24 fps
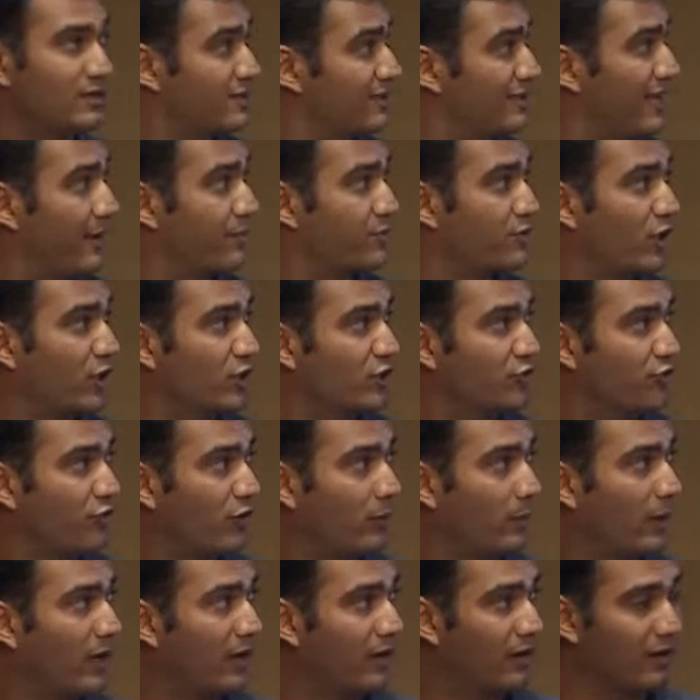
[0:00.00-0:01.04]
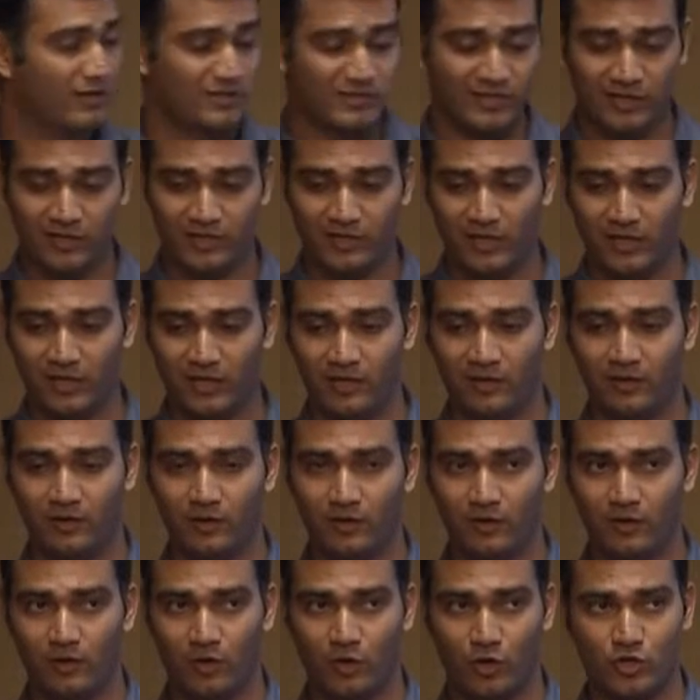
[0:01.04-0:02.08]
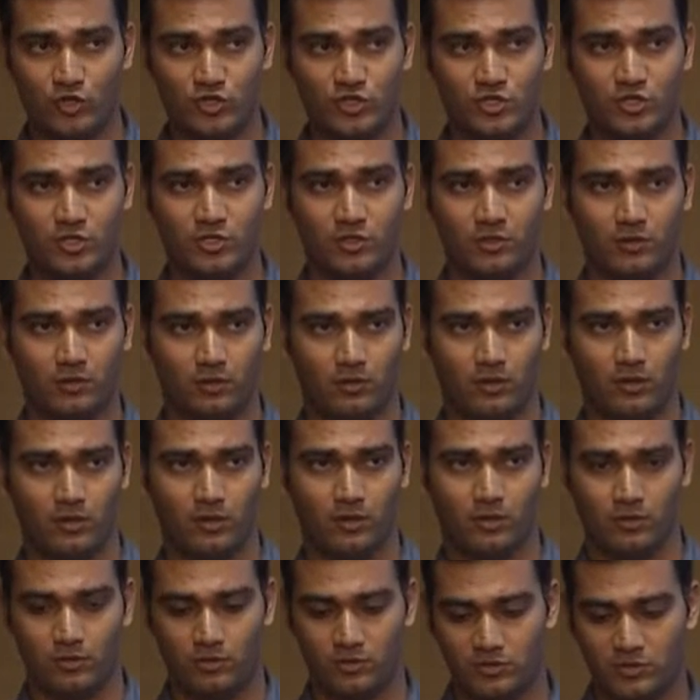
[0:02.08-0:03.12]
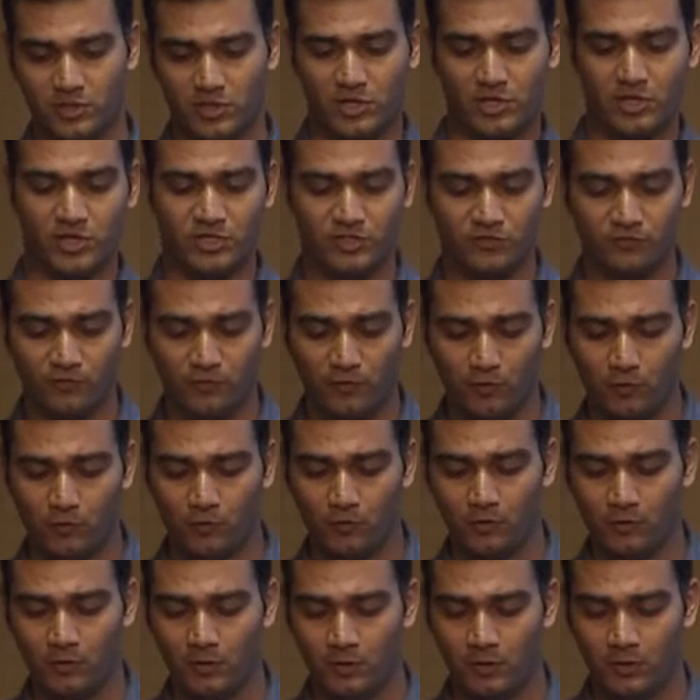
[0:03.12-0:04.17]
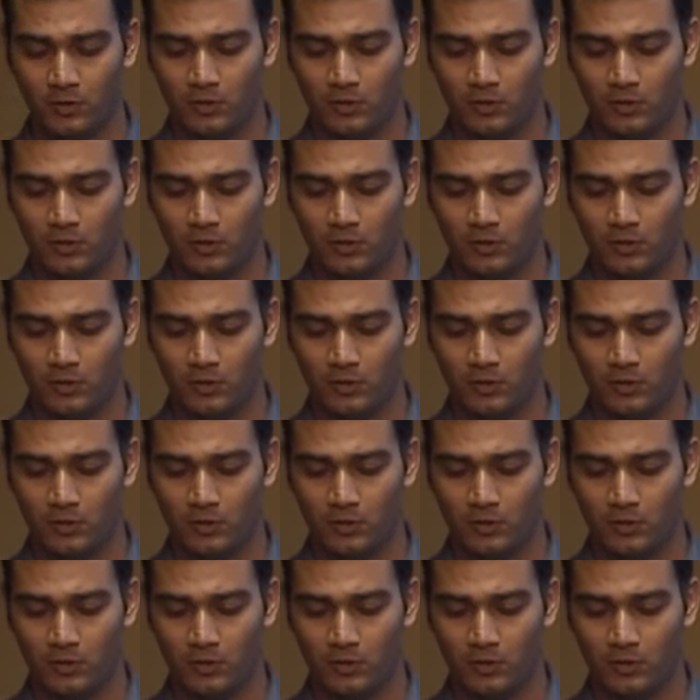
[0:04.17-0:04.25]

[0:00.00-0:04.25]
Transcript: snapshots from our recently launched user creation flow.